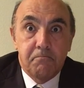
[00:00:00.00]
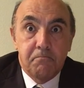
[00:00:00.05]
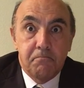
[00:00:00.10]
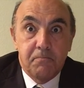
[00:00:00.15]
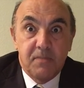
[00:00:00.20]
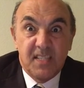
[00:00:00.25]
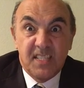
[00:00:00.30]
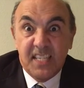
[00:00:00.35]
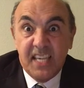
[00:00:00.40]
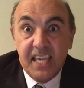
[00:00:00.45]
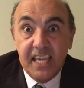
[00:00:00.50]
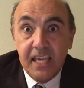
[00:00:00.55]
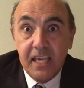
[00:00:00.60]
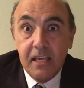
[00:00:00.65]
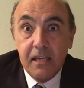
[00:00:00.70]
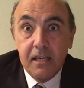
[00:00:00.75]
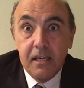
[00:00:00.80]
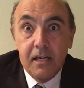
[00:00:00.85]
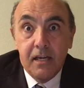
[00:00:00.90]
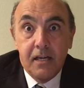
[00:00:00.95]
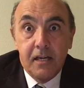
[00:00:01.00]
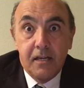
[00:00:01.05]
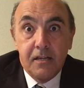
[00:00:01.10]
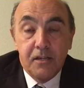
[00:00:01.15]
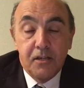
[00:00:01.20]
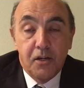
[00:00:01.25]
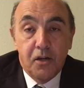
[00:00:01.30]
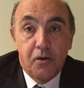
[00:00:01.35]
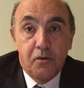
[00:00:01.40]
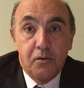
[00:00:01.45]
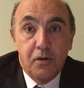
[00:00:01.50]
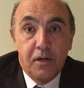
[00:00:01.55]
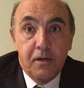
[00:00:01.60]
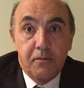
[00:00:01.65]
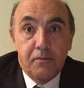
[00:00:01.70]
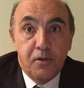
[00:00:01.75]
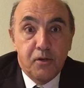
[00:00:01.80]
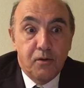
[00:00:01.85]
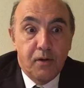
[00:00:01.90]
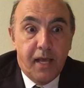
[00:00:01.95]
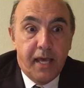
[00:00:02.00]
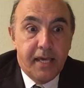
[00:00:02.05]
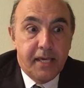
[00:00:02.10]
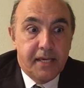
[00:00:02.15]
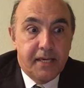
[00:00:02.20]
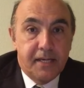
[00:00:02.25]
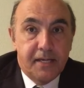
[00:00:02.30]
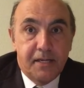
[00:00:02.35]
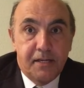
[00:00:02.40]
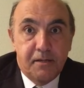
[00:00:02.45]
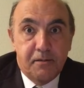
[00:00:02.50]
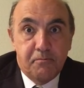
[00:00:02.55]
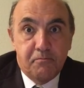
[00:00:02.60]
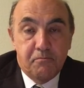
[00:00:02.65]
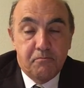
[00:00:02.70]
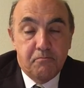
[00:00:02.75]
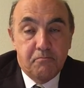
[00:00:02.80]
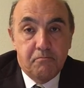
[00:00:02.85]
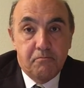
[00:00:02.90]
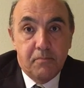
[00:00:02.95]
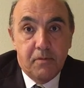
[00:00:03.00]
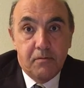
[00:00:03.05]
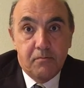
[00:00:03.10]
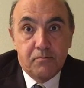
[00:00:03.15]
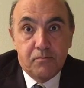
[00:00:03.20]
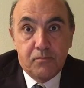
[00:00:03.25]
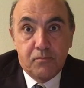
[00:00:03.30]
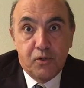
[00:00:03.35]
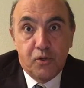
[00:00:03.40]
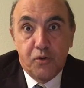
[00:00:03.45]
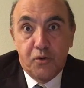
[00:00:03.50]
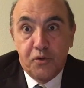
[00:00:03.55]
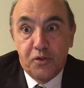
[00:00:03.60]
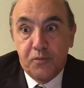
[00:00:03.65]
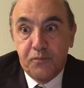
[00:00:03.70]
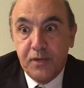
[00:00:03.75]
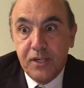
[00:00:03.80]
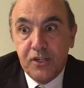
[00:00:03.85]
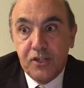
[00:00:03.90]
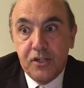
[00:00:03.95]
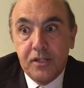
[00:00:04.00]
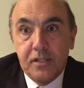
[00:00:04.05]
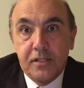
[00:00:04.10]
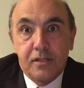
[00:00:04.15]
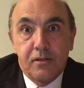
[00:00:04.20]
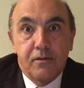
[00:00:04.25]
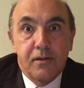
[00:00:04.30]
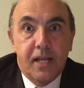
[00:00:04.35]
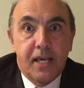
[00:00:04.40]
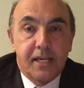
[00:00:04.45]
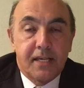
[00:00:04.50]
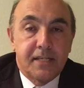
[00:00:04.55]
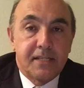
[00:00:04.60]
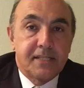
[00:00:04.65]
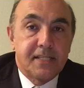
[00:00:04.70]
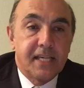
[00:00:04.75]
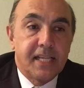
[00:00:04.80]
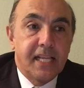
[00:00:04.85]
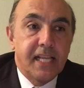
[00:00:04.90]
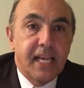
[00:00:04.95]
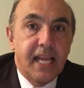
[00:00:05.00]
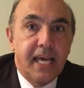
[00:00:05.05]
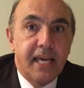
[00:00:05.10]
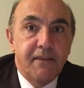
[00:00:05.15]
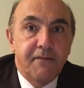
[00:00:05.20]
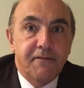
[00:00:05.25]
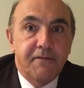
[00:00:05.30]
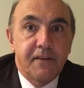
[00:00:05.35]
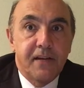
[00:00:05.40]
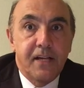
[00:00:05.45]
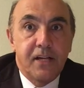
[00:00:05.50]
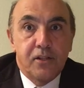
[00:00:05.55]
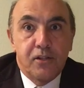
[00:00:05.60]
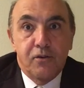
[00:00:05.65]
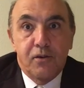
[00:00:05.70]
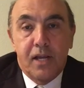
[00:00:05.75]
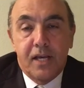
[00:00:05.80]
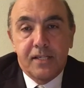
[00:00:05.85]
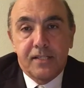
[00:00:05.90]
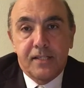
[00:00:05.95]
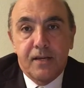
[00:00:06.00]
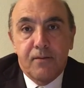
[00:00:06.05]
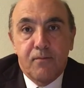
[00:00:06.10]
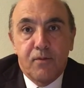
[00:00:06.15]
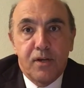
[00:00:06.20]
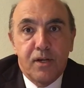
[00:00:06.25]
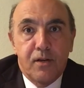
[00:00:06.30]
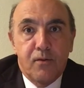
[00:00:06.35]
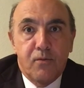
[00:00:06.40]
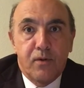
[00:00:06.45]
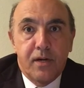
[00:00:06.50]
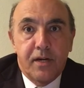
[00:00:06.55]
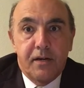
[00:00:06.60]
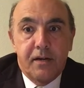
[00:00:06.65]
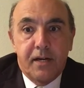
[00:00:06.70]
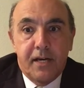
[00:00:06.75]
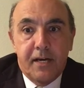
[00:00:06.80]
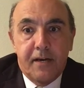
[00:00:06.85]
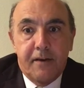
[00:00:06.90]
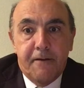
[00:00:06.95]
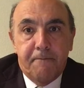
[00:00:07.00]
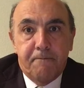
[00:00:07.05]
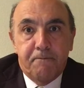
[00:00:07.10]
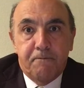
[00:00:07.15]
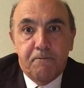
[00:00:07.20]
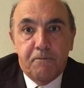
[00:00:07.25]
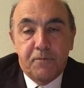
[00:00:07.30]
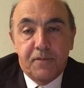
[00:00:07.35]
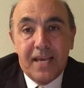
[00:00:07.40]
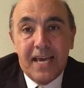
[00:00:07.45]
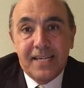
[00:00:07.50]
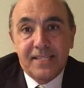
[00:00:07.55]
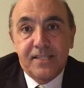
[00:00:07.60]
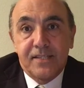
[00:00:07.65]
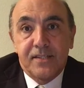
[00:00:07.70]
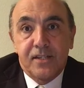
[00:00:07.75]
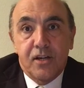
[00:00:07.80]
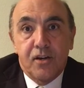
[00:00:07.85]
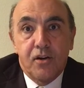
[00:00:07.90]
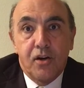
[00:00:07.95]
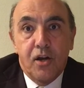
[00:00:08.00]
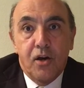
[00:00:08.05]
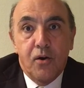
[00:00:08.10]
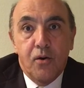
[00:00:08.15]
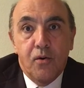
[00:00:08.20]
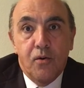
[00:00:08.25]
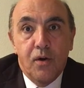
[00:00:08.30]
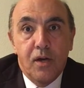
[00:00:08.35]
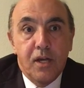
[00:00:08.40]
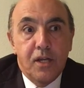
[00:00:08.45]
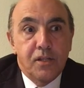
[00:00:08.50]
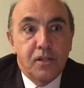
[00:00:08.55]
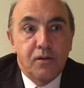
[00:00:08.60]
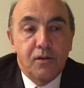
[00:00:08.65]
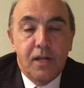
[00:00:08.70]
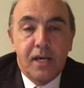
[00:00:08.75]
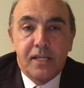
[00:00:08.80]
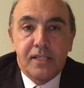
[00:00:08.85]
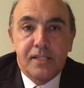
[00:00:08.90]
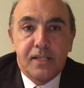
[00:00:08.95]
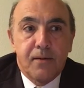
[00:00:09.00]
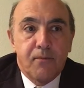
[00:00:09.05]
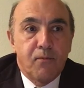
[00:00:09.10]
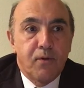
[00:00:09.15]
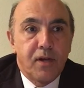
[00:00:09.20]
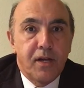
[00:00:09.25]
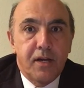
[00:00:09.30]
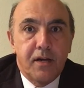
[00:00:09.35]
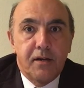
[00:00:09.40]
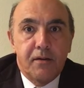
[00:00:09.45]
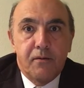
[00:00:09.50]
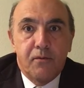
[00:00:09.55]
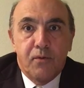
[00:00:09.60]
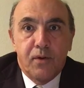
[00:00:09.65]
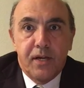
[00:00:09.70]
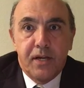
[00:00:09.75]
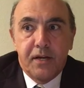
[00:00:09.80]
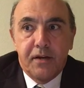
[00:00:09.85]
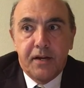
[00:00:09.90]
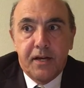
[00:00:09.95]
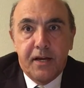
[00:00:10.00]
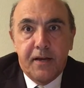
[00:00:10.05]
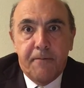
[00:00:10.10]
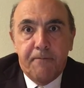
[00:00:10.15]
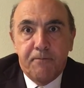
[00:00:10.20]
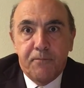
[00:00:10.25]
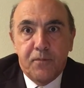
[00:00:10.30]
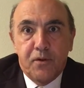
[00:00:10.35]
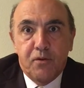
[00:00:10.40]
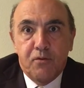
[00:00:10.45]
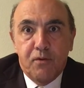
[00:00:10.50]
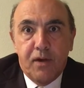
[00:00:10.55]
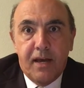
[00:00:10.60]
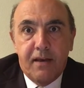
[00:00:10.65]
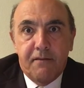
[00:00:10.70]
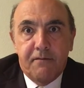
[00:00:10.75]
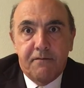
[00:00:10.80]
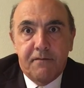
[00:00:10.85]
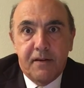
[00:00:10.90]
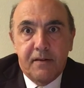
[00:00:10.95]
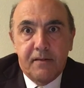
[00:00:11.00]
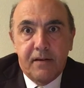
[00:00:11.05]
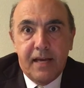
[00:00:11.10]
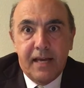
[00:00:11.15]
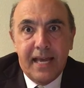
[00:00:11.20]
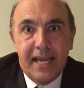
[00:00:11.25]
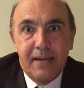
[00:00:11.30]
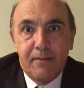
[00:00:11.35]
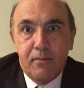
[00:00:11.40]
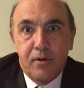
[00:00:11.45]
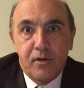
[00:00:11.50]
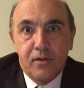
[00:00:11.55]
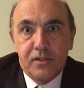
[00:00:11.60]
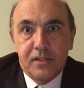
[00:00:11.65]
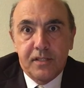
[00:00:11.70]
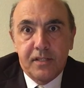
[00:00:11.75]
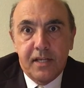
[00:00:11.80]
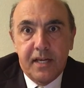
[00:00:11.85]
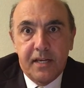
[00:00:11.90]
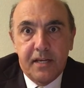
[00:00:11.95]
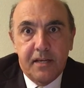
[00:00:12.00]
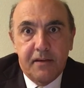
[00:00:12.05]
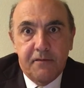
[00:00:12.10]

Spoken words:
skiing? Do you like to go to the beaches? Do you like city life? Do you like somewhere where taxes are low? Do you like somewhere where you have animals and a